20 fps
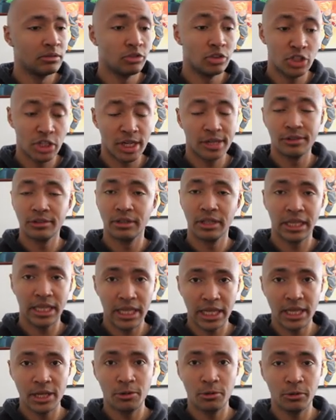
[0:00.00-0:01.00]
generally
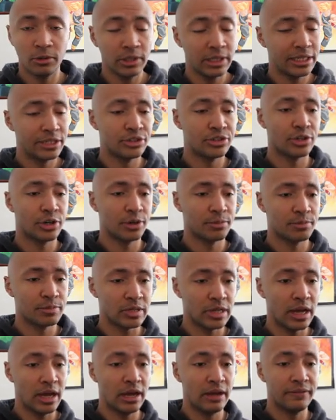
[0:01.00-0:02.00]
equal in
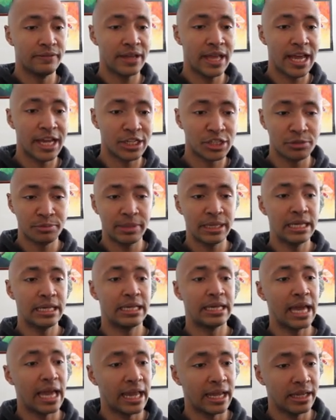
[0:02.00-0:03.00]
terms of XP
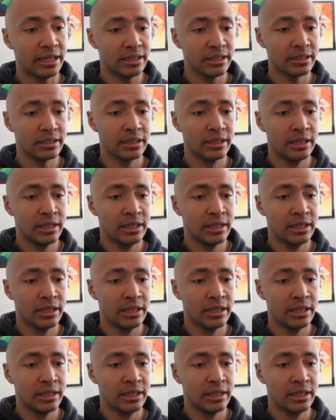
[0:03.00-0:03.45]
gained.